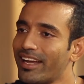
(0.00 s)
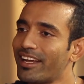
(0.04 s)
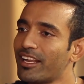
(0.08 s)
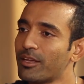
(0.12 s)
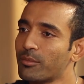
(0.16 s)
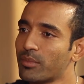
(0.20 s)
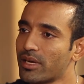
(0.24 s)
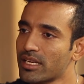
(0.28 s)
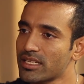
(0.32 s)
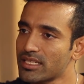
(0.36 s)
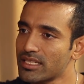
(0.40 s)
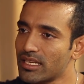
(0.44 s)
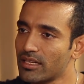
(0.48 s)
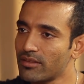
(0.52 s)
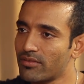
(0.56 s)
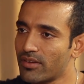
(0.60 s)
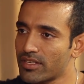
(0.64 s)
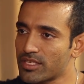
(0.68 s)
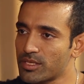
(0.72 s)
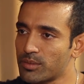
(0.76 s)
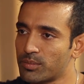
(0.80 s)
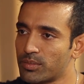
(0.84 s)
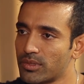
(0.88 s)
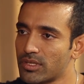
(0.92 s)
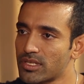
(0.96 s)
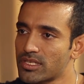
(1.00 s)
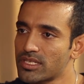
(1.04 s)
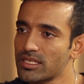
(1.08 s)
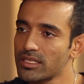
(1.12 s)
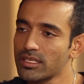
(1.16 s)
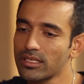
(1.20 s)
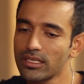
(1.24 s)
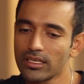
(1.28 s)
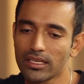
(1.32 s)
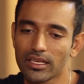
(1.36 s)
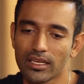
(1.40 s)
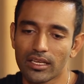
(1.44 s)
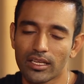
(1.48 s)
hating myself as a
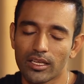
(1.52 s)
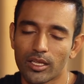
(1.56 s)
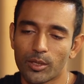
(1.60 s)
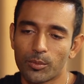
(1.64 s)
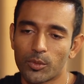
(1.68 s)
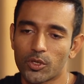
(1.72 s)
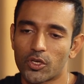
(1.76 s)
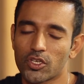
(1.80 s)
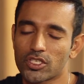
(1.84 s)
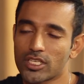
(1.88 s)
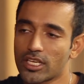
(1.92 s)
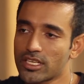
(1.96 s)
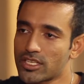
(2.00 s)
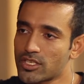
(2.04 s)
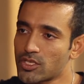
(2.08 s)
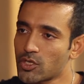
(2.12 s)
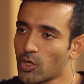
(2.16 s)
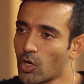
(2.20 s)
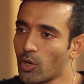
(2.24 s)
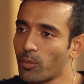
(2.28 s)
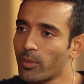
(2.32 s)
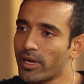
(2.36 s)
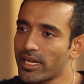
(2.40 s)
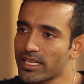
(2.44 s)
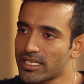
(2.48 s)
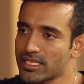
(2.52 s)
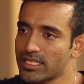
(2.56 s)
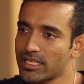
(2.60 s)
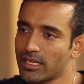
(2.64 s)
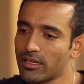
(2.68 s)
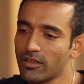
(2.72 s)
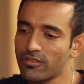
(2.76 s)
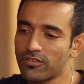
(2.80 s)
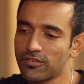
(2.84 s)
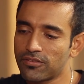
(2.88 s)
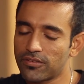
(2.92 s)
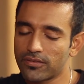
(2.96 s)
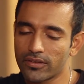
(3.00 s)
person because I saw
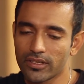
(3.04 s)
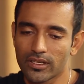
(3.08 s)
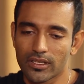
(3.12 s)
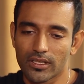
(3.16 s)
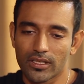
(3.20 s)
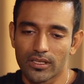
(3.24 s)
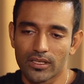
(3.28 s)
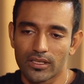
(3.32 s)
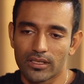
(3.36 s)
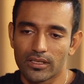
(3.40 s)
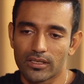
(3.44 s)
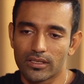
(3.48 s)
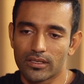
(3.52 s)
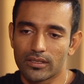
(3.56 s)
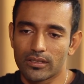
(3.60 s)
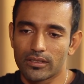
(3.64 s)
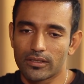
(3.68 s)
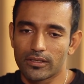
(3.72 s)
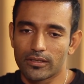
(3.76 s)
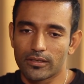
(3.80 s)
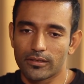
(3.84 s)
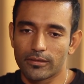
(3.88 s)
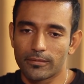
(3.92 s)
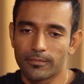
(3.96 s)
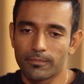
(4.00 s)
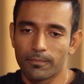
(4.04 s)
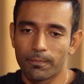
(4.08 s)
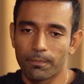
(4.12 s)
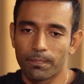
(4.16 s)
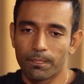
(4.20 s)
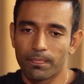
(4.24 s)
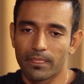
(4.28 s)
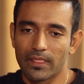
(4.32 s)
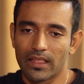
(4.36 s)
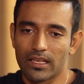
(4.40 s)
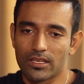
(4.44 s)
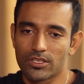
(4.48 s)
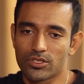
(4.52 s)
myself um,
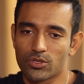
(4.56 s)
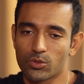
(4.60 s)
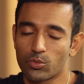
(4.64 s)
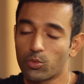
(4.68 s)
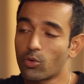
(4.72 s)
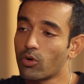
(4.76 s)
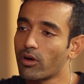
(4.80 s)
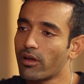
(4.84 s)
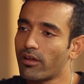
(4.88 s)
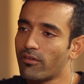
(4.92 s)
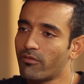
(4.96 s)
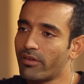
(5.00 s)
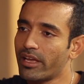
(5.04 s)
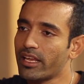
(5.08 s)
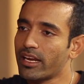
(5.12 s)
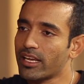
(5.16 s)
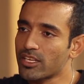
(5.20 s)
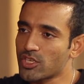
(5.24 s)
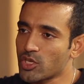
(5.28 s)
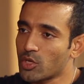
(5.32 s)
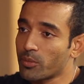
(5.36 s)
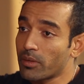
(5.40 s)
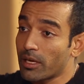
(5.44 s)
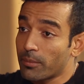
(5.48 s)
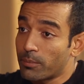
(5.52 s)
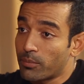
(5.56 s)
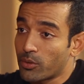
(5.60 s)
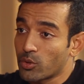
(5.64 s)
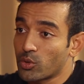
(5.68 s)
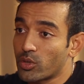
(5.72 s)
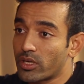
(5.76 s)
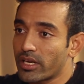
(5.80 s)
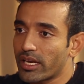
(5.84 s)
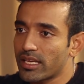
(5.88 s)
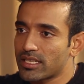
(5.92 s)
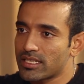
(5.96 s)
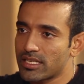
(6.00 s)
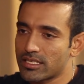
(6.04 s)
as to what, where I saw my
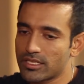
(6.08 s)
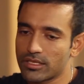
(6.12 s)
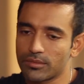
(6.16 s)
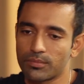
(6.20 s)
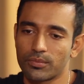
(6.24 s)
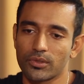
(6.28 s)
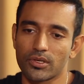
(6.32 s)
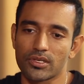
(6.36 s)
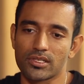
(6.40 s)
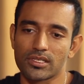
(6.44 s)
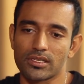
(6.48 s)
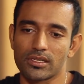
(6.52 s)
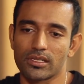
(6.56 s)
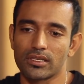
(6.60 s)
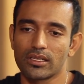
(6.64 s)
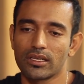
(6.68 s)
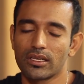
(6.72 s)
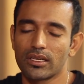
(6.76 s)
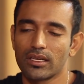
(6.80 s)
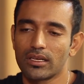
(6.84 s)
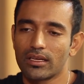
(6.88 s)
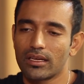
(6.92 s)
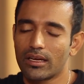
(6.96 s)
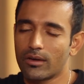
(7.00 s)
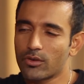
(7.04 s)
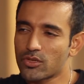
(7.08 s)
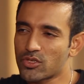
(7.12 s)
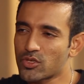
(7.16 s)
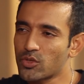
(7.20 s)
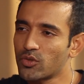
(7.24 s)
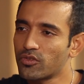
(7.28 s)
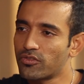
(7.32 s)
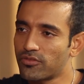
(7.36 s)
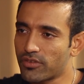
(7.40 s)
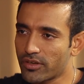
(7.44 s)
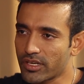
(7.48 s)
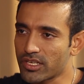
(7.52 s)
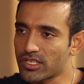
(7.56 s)
progress as a person. I was
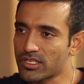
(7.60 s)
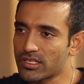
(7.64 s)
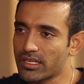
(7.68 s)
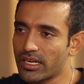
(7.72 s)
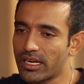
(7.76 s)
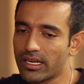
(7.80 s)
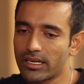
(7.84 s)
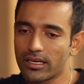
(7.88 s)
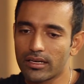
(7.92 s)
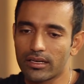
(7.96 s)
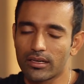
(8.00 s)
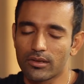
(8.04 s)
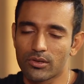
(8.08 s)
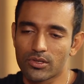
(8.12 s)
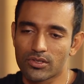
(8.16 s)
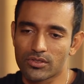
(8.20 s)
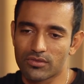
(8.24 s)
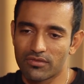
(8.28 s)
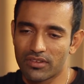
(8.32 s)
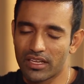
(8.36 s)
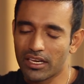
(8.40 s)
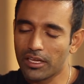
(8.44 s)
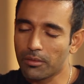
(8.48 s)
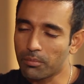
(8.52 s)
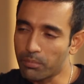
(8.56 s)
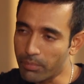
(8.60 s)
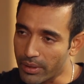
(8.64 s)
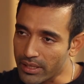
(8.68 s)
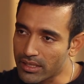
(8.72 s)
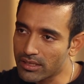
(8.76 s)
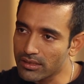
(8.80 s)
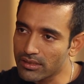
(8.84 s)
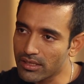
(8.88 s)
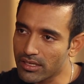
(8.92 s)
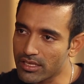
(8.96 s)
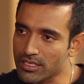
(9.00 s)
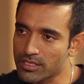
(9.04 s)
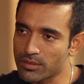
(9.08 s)
so frustrated. I was very
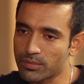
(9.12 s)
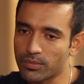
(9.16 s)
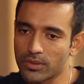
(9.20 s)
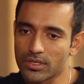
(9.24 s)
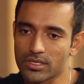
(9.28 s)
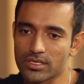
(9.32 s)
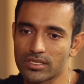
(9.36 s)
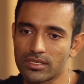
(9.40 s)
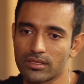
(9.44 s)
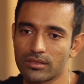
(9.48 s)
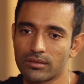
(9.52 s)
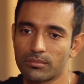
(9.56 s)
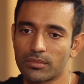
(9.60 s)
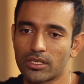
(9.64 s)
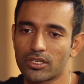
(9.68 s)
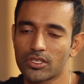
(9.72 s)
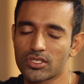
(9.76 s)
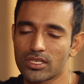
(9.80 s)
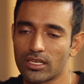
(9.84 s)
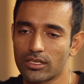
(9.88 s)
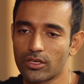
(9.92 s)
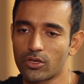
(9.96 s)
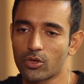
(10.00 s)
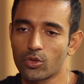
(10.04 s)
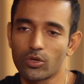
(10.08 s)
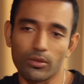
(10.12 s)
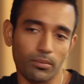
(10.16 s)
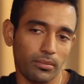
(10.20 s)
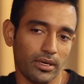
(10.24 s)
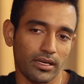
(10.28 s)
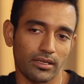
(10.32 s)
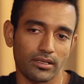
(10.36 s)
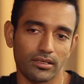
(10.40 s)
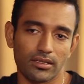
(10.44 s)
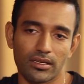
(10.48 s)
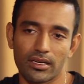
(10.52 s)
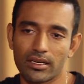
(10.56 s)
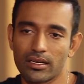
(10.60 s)
bitter as a person because I'd grown
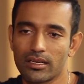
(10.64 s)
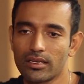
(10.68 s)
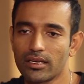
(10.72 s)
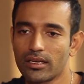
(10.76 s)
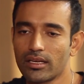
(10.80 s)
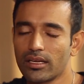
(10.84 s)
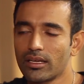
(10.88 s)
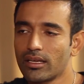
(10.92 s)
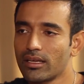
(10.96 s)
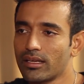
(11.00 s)
bitter and